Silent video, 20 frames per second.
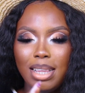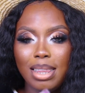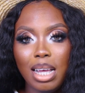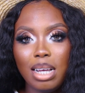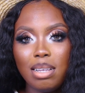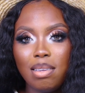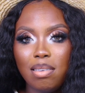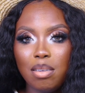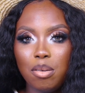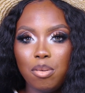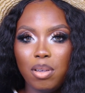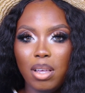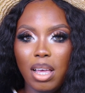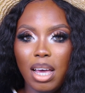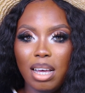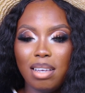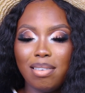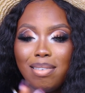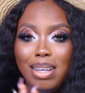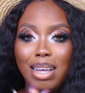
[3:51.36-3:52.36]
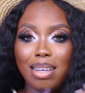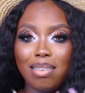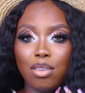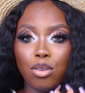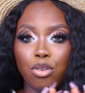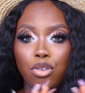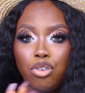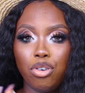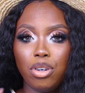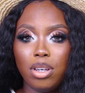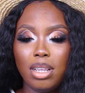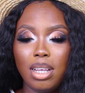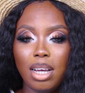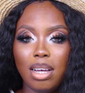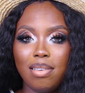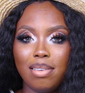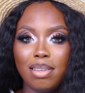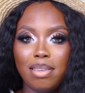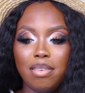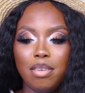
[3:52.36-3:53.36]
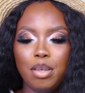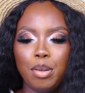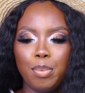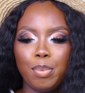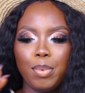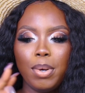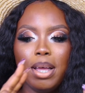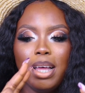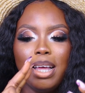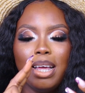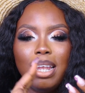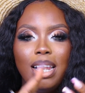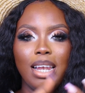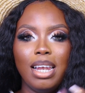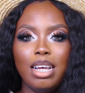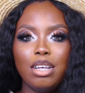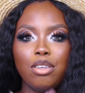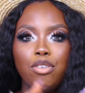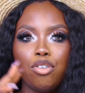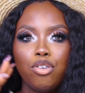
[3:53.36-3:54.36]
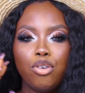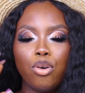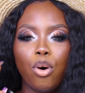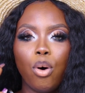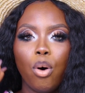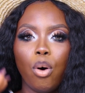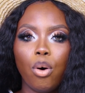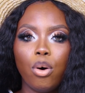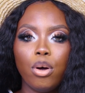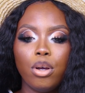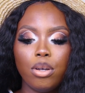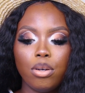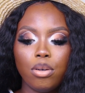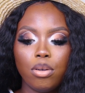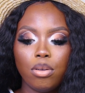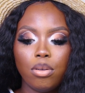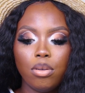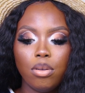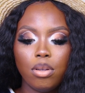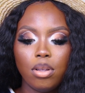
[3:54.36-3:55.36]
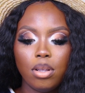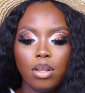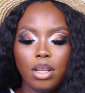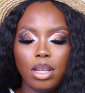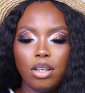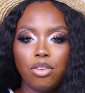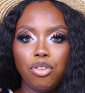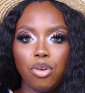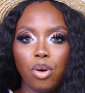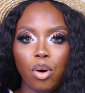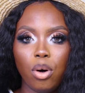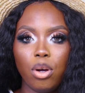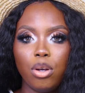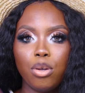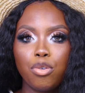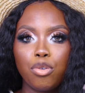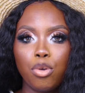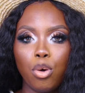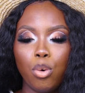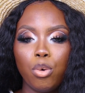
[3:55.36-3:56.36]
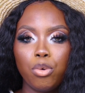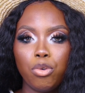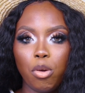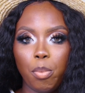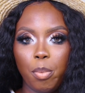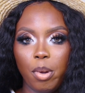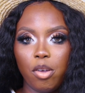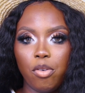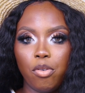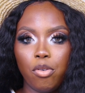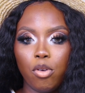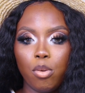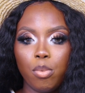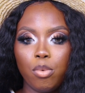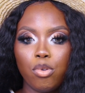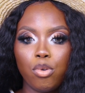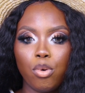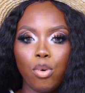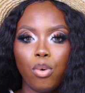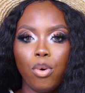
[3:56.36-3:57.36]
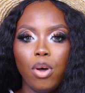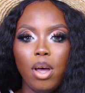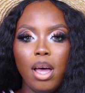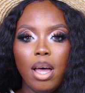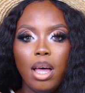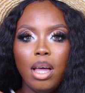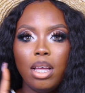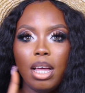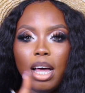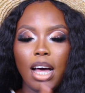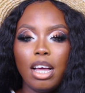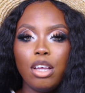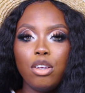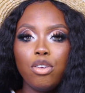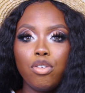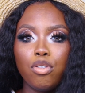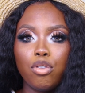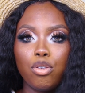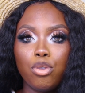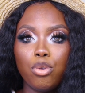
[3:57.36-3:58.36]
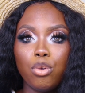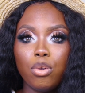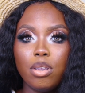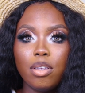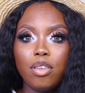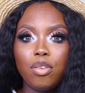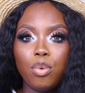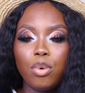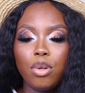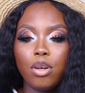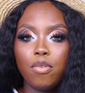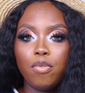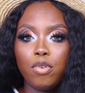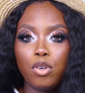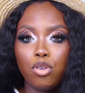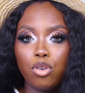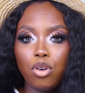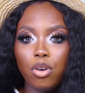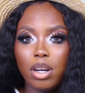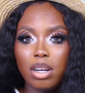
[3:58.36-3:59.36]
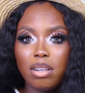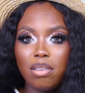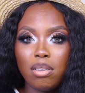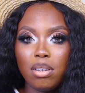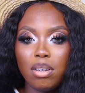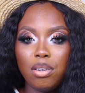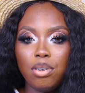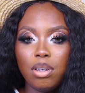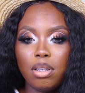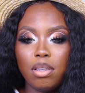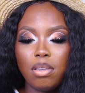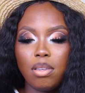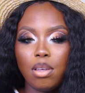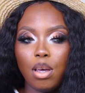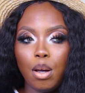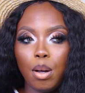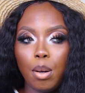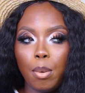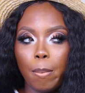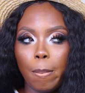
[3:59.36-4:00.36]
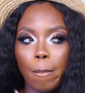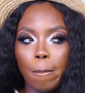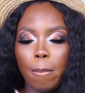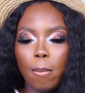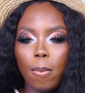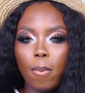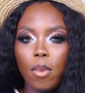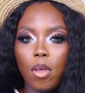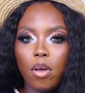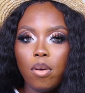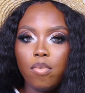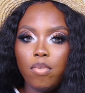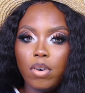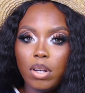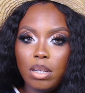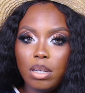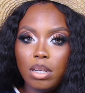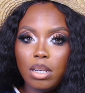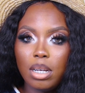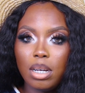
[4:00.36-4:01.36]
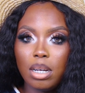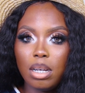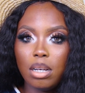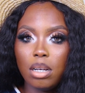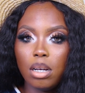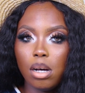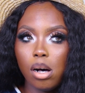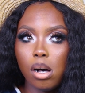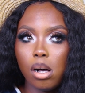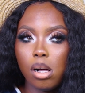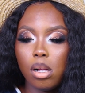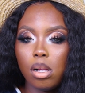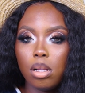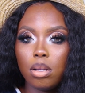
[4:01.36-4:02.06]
that's it, guys. That's the trick, that's the tip. Let your oils hold your perfume. So I used to do this with a Victoria's Secret vanilla